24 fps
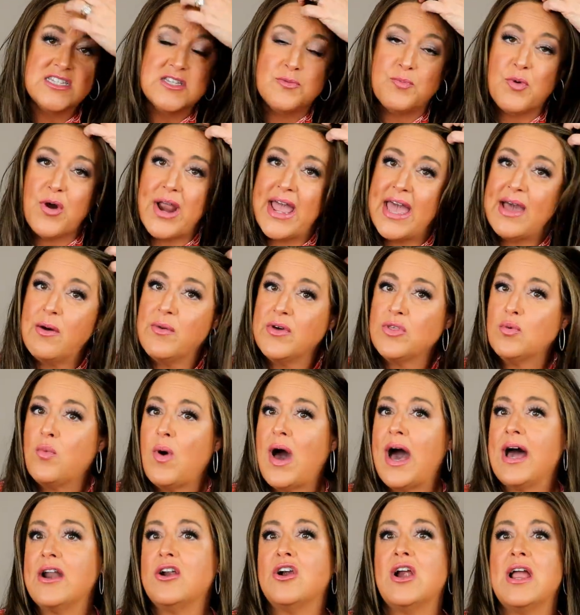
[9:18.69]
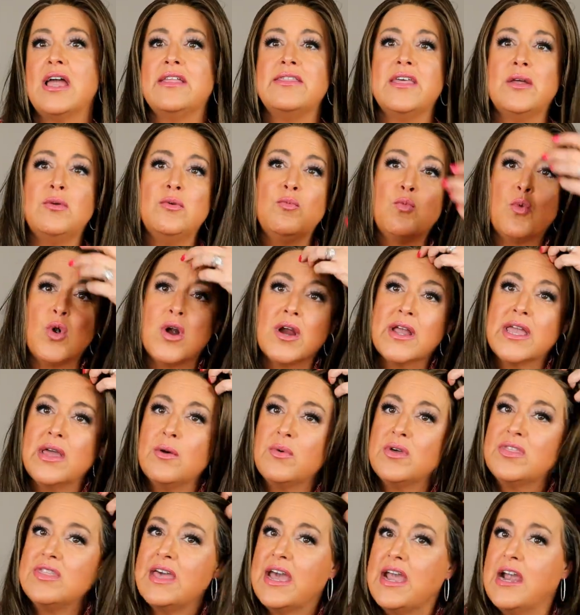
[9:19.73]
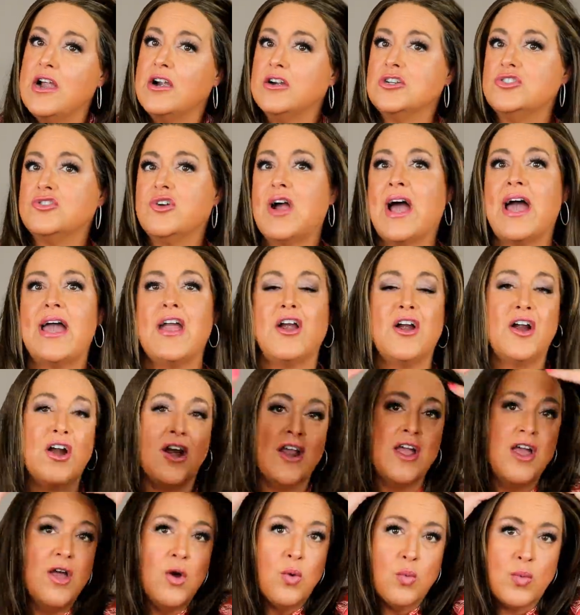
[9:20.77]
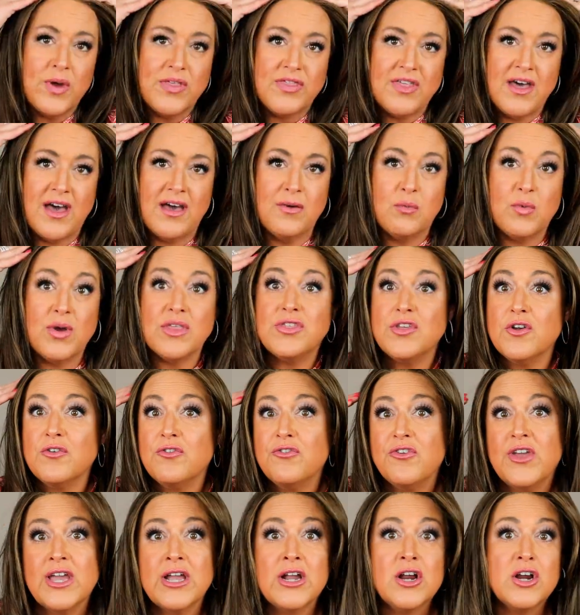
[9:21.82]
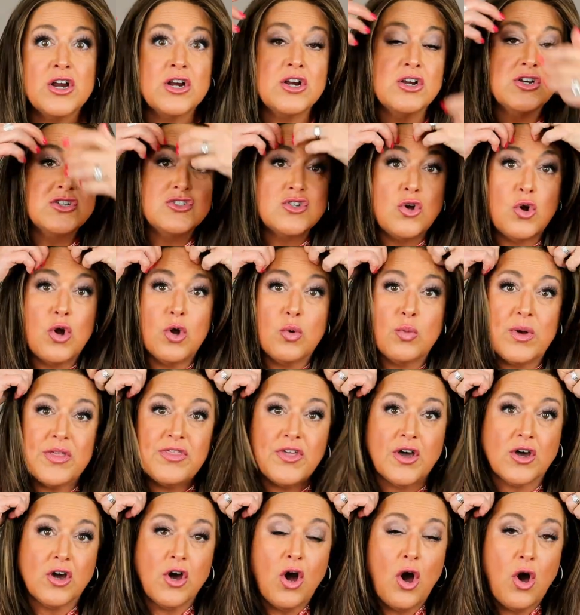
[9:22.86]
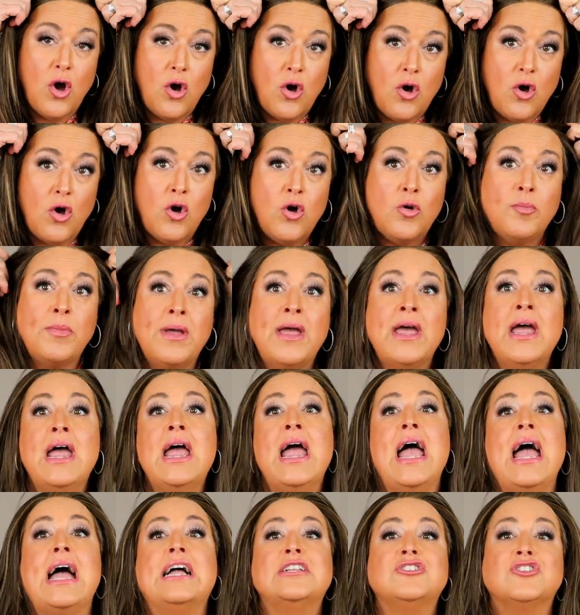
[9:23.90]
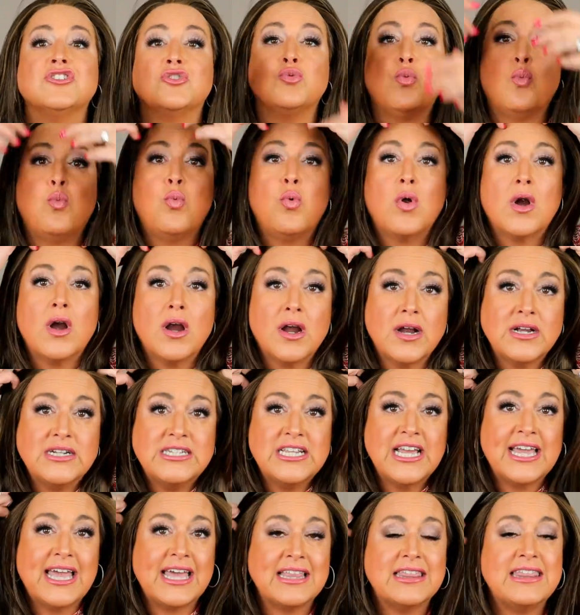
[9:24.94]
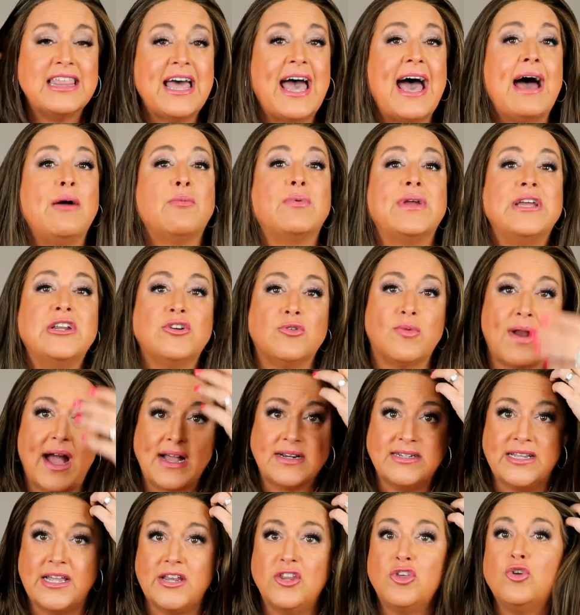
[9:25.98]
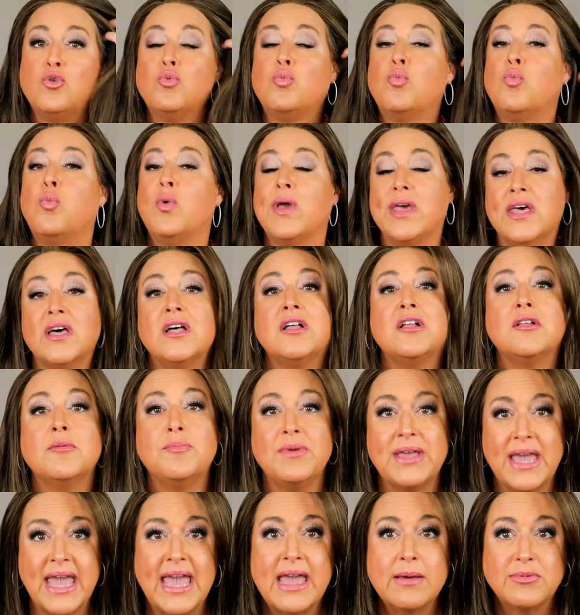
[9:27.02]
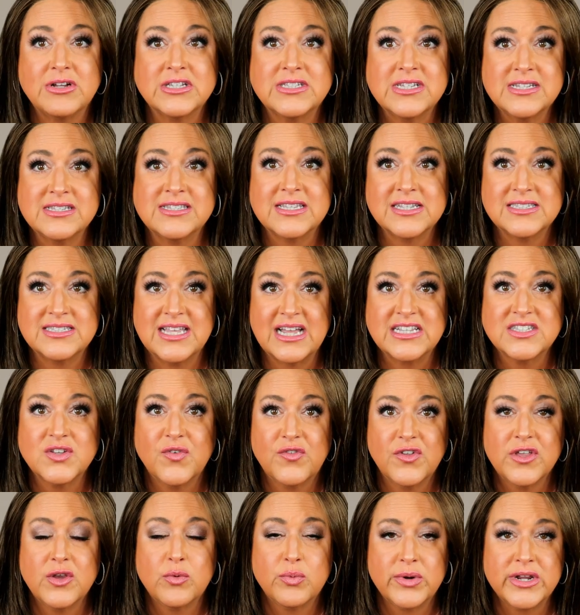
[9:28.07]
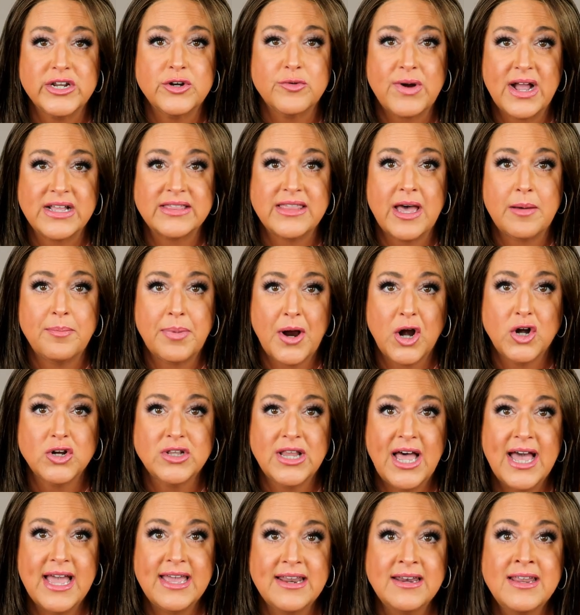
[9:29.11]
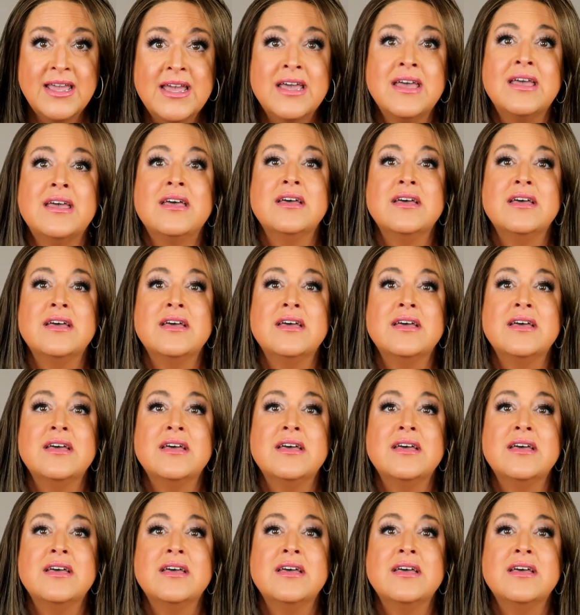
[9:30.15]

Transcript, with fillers: Spray it with water and then work it with the hair dryer with a uh, with your fingers or with a comb and just work to get that redirected. You will be able to successfully redirect that part line.